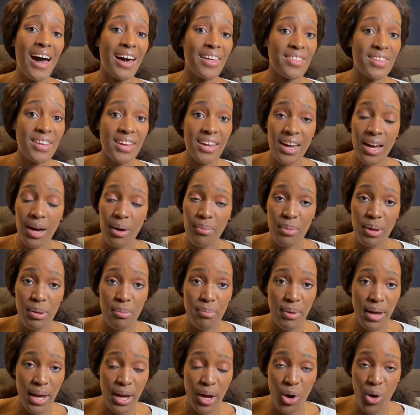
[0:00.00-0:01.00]
Are they coming
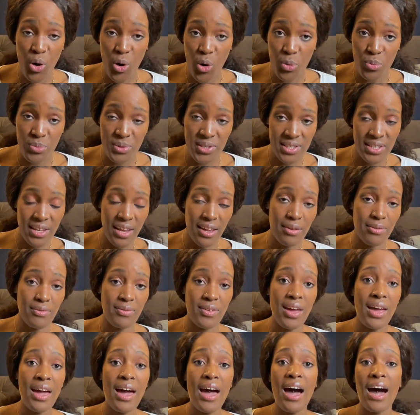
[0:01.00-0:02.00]
back home safe?
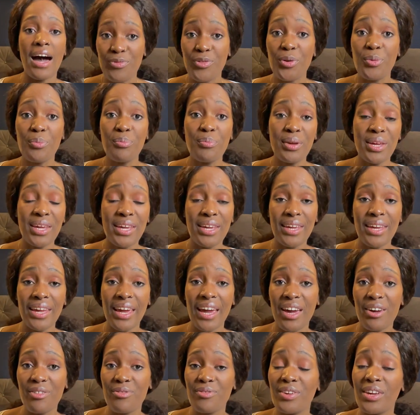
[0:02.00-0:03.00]
For me,
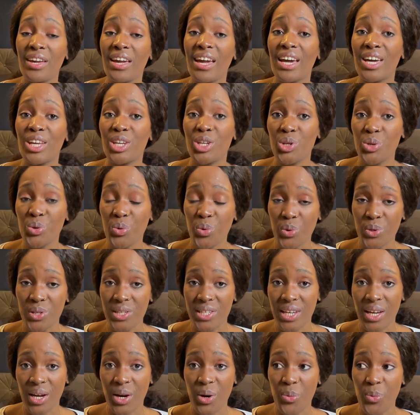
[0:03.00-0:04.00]
having a
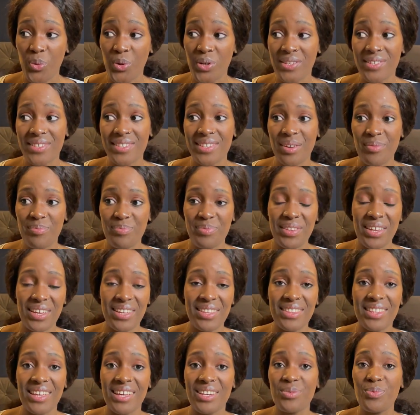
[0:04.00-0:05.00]
daughter was
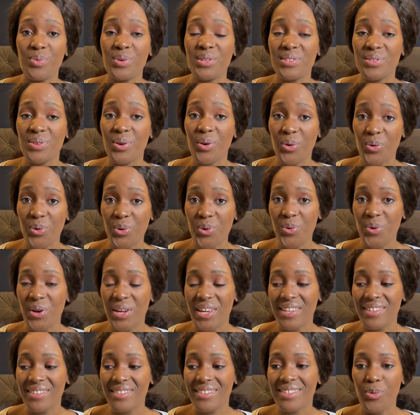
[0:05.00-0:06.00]
something that was
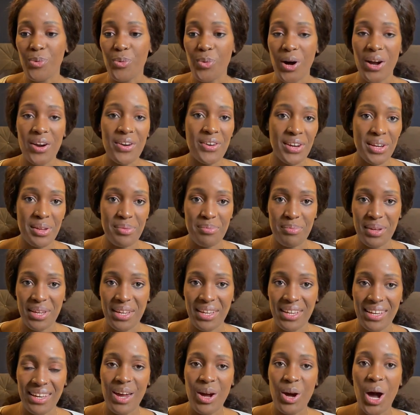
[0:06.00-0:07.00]
always worrying
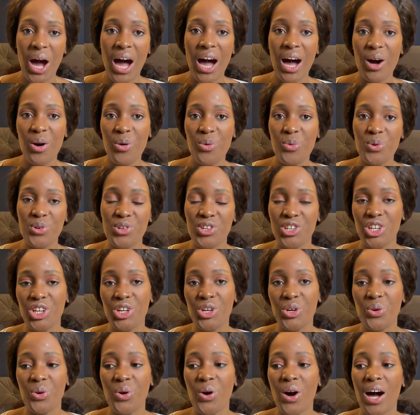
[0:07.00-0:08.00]
me. How will she
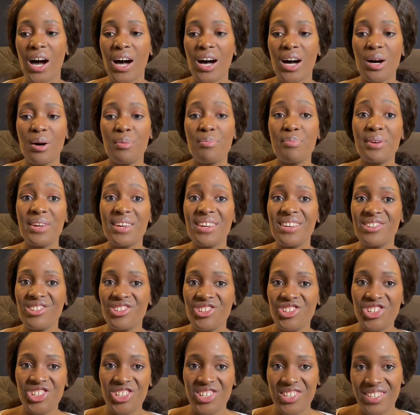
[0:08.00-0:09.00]
grow up? Is
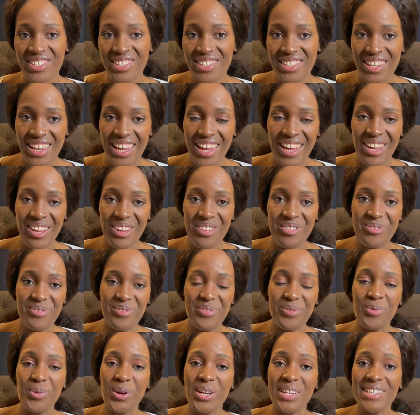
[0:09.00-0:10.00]
she
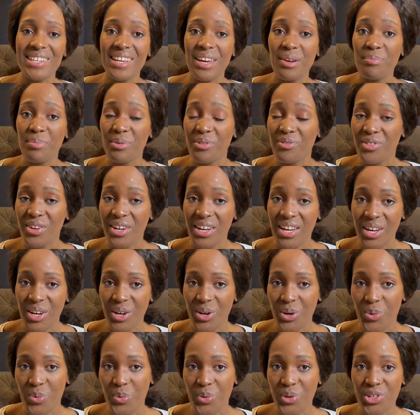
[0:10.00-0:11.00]
safe? What type of a
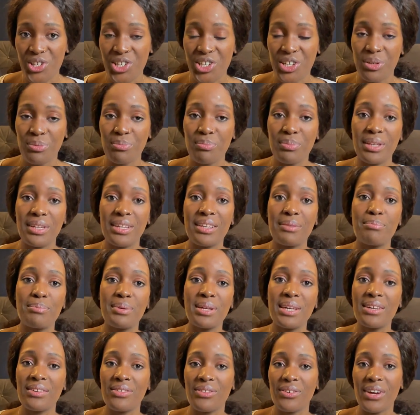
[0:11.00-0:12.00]
girl will she be,
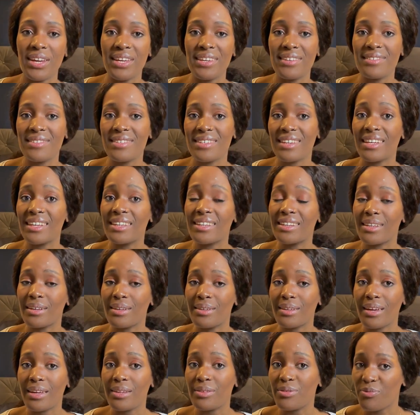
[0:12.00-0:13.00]
being raised in
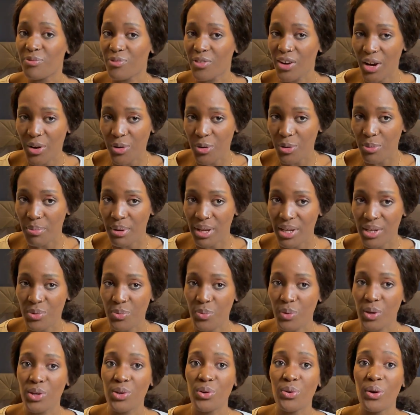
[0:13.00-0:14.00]
an environment
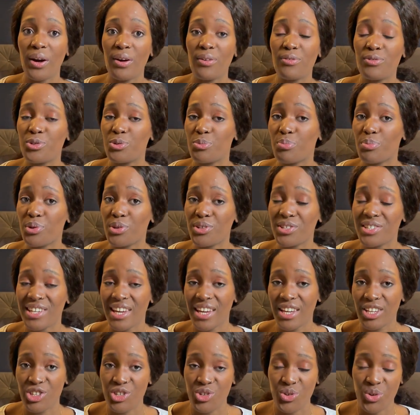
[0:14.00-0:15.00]
where you have to
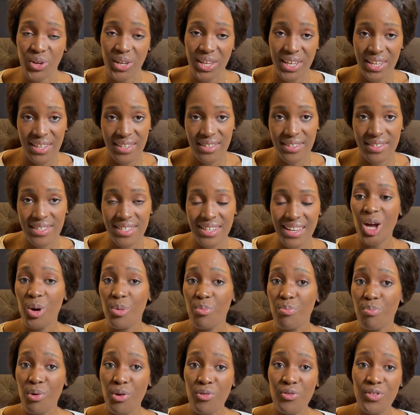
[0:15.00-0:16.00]
protect your kids?
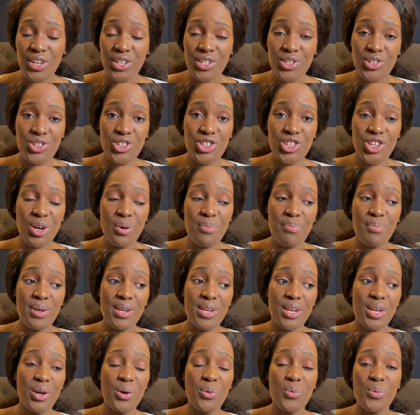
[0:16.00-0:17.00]
Moving to
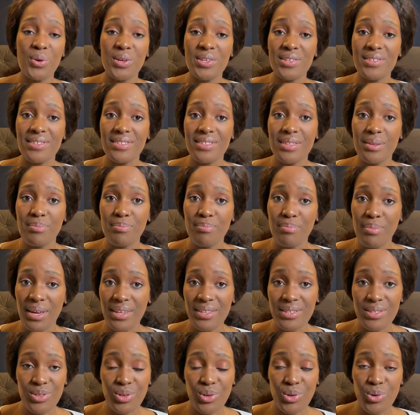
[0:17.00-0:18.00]
Germany was the
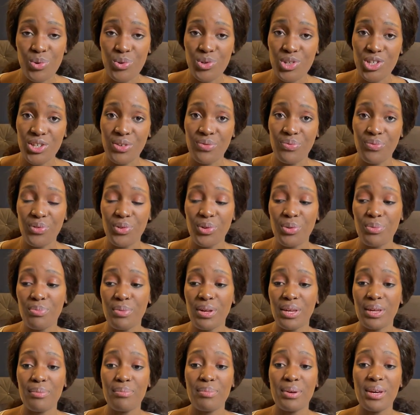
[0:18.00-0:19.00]
best solution for
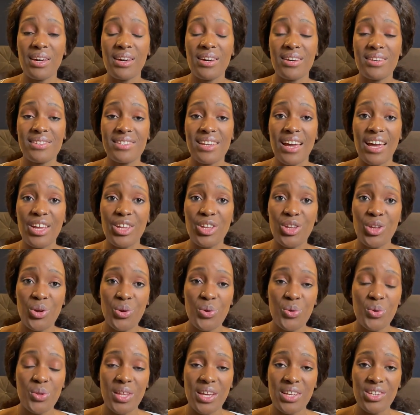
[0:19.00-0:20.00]
me because I
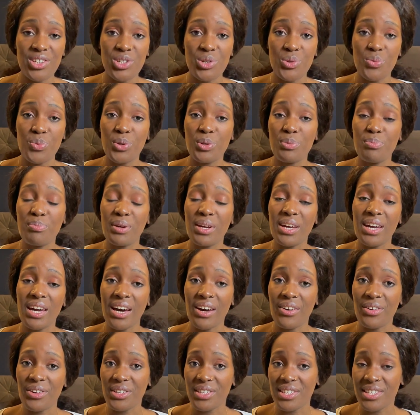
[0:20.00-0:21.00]
knew that she would be
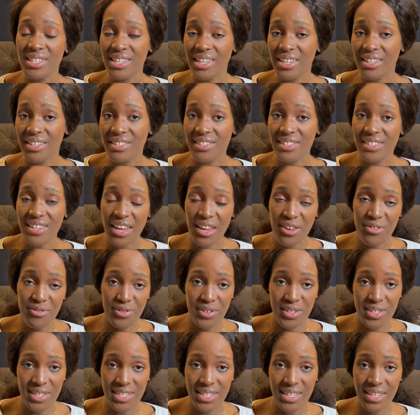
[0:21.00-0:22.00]
guaranteed
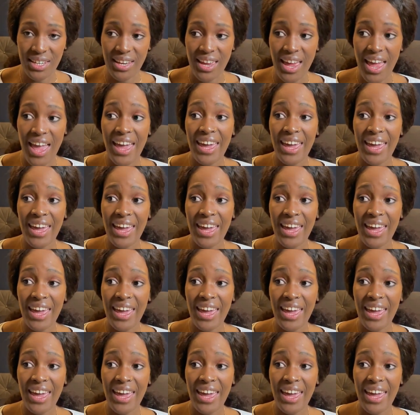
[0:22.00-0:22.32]
safety.